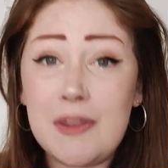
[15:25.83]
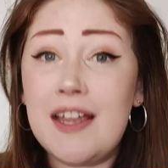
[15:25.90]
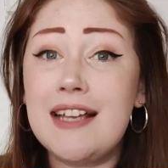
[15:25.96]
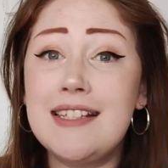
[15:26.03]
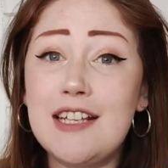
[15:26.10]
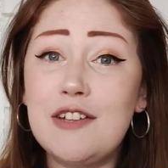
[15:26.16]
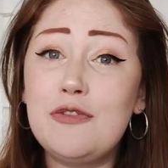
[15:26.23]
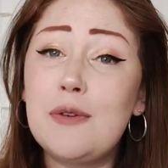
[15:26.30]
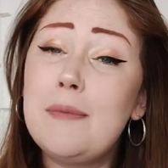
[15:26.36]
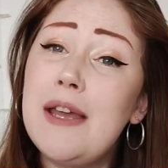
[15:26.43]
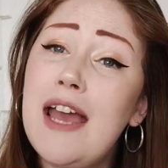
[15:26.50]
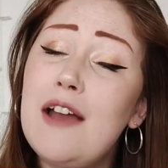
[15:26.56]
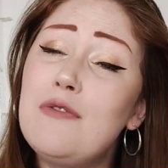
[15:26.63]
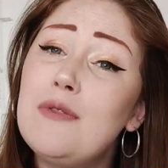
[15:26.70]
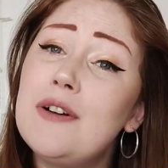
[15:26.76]
But that is it from
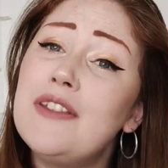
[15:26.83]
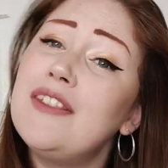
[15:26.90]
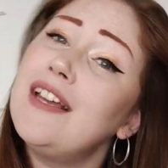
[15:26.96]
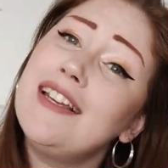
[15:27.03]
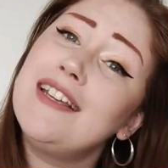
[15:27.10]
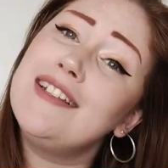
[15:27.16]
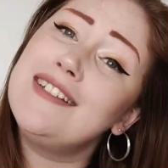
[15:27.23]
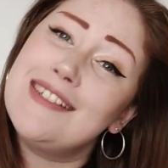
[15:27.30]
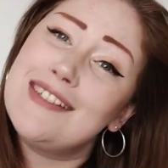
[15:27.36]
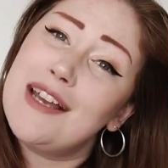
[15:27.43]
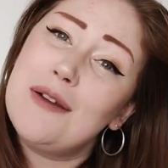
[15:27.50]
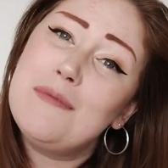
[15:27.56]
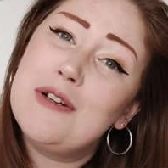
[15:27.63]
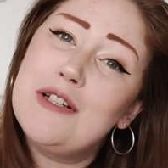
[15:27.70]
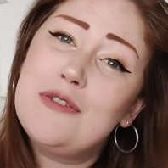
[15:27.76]
me, everyone. Thank you
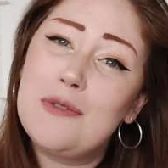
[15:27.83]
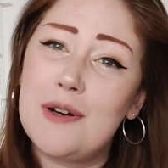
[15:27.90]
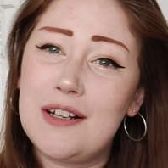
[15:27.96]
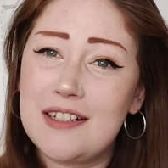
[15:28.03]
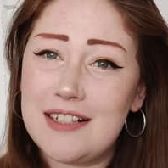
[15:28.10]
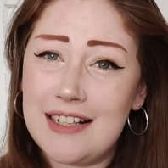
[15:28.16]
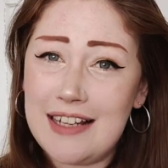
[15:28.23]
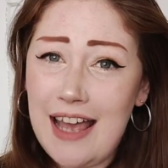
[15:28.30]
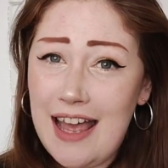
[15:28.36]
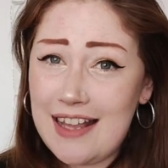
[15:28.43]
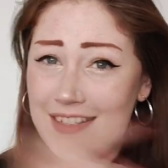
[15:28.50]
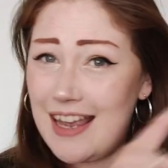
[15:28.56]
so much for watching.